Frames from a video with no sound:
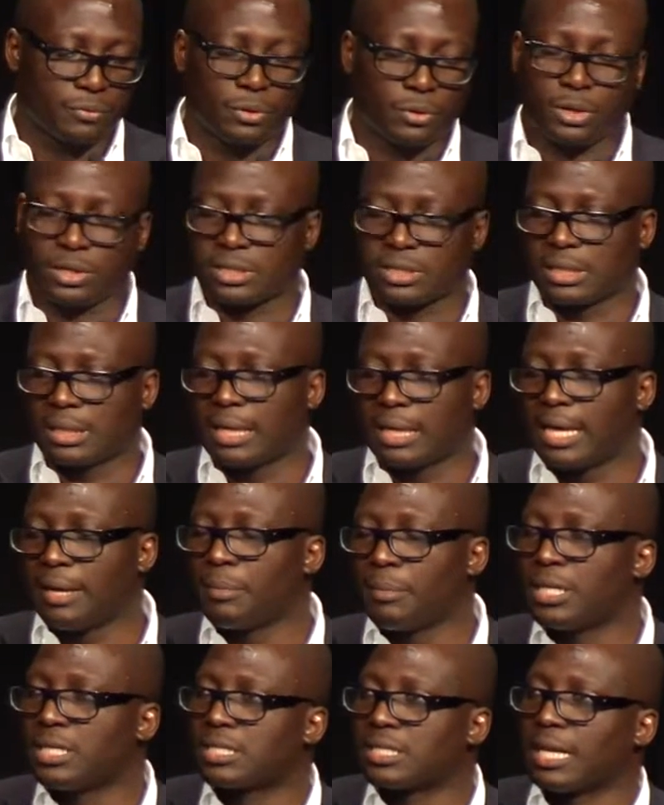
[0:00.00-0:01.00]
focus. Kunlé
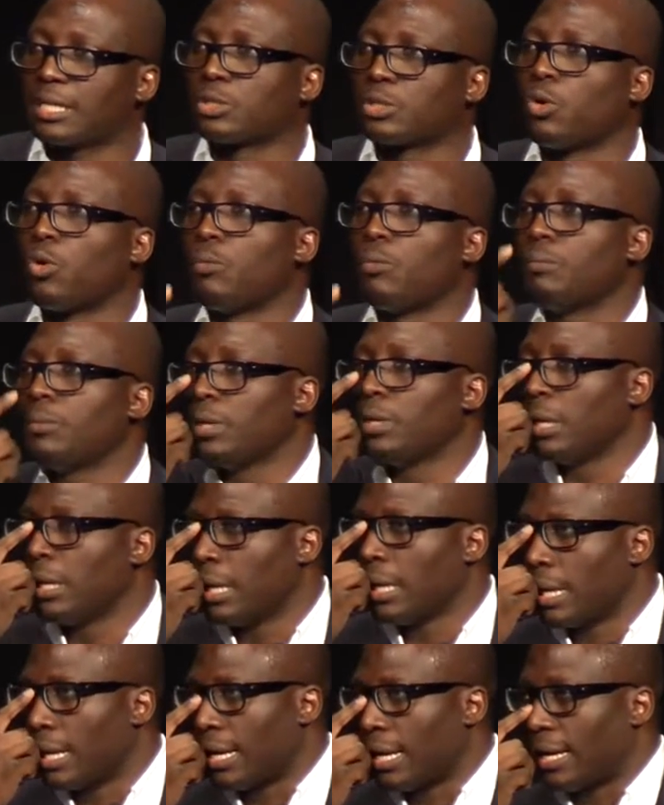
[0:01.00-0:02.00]
means at home,
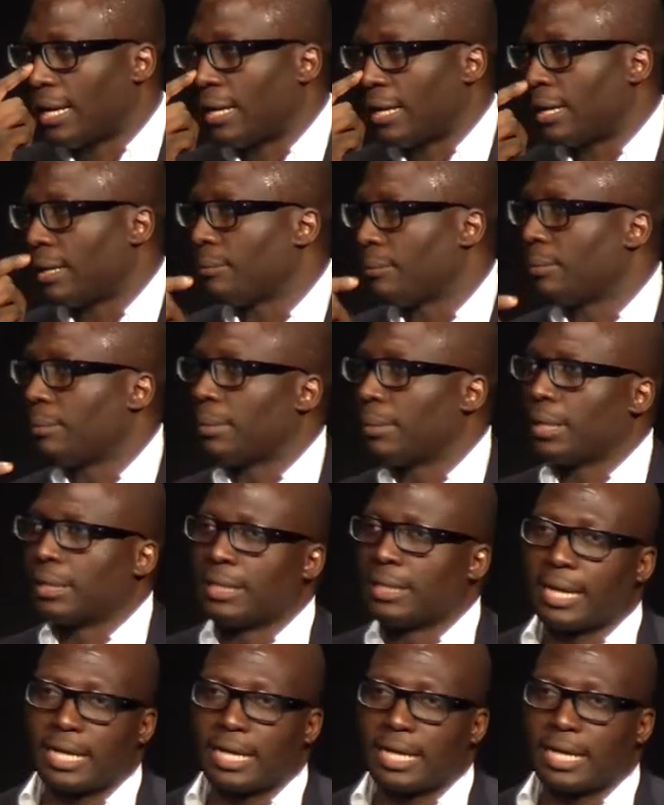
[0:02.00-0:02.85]
and